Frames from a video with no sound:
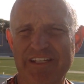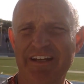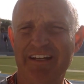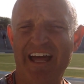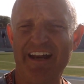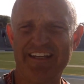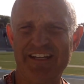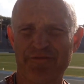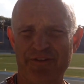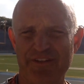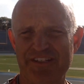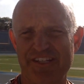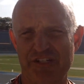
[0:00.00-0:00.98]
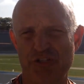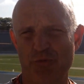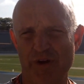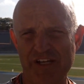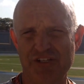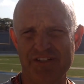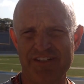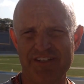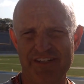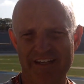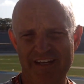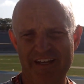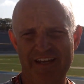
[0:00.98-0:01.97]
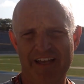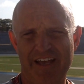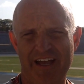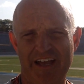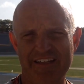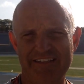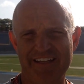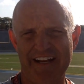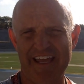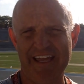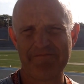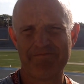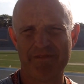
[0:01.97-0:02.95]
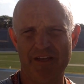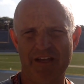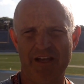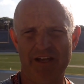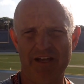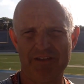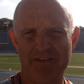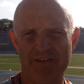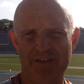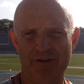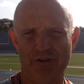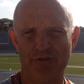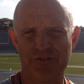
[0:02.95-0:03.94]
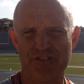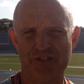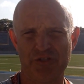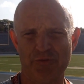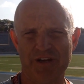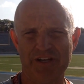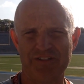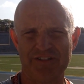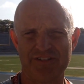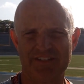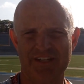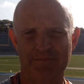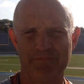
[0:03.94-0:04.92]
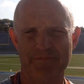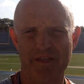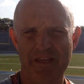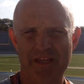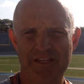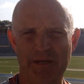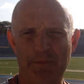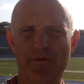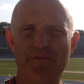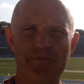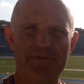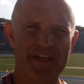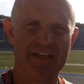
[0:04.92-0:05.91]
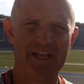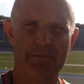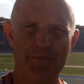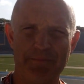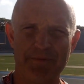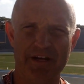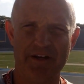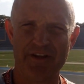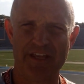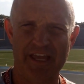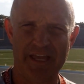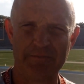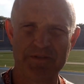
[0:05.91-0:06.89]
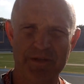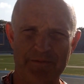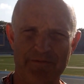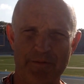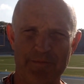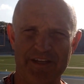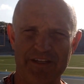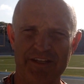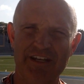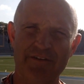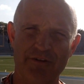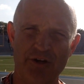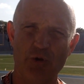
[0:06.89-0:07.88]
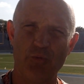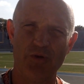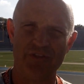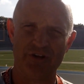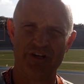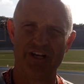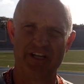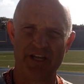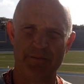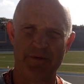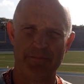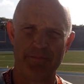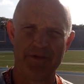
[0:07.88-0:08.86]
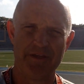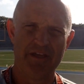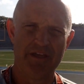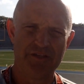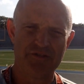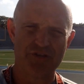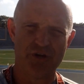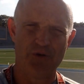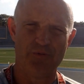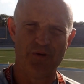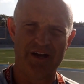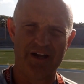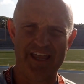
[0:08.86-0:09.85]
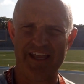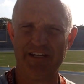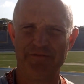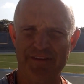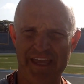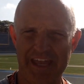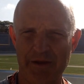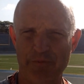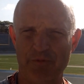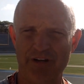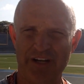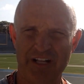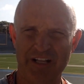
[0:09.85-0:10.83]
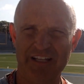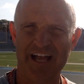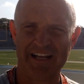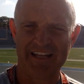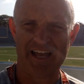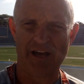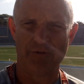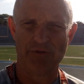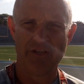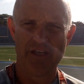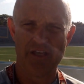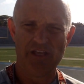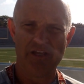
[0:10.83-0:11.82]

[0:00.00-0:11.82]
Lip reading: We did a lot of different situations today. You know, those situations, some of them that come up in every game, some of them that you never know when they're going to come up. So end of game, running a clock out.